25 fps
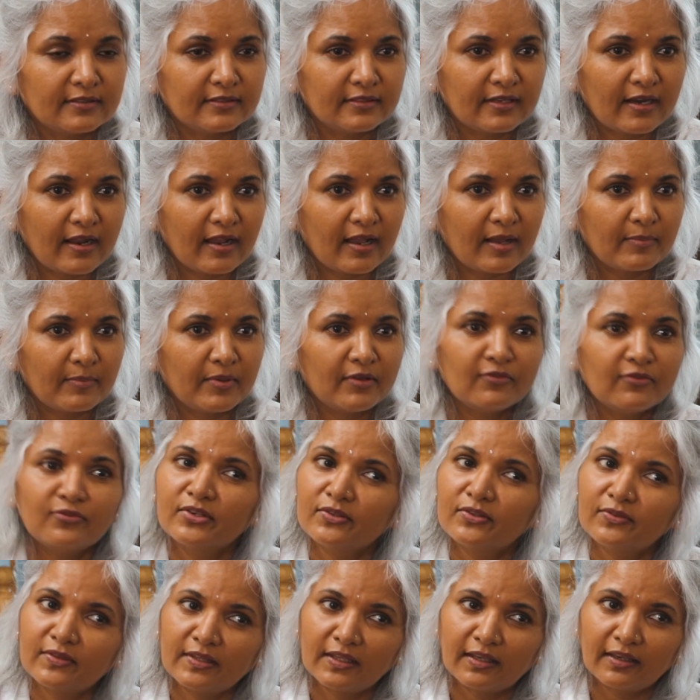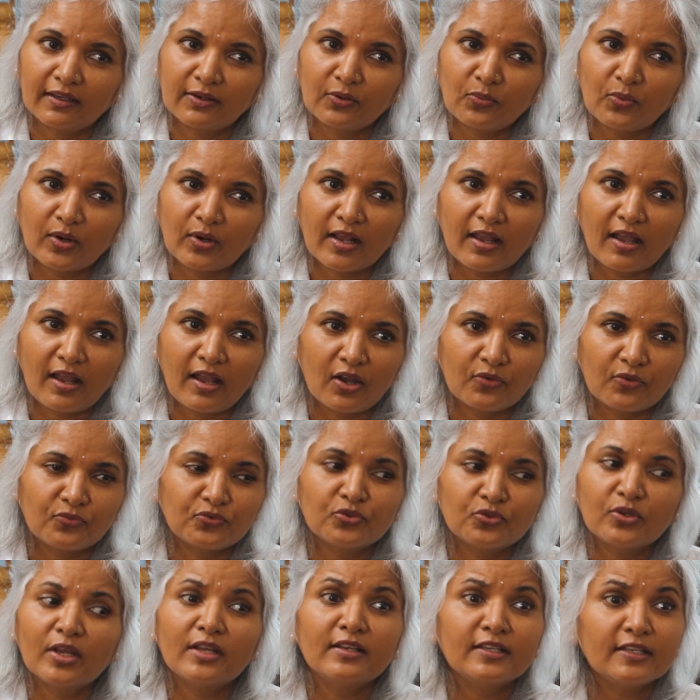grab everything what I have
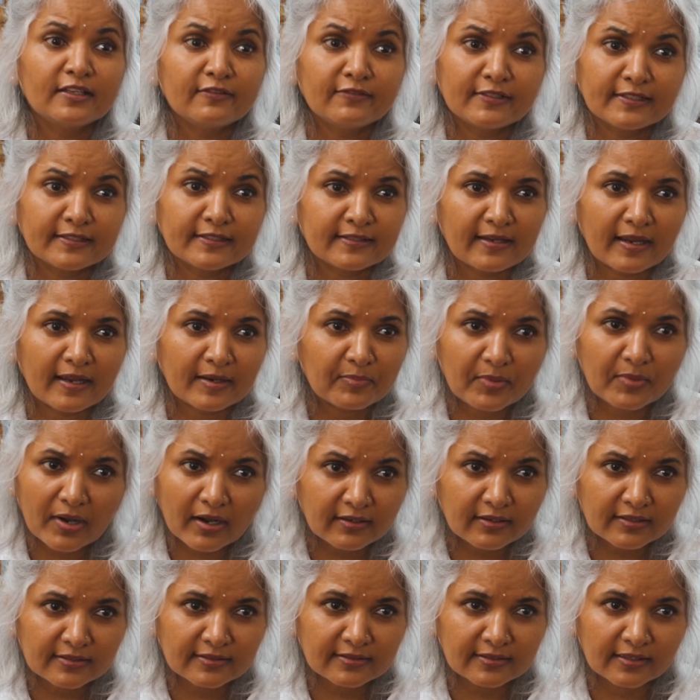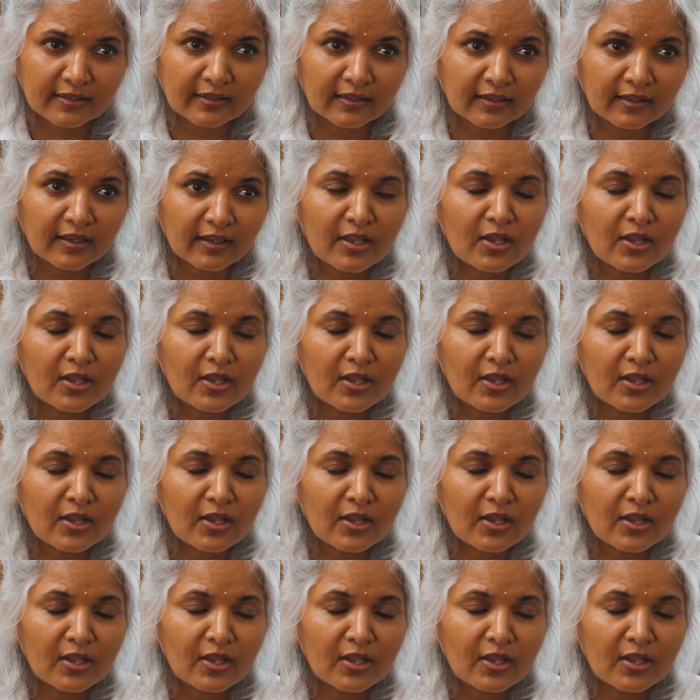to, and he will start practicing.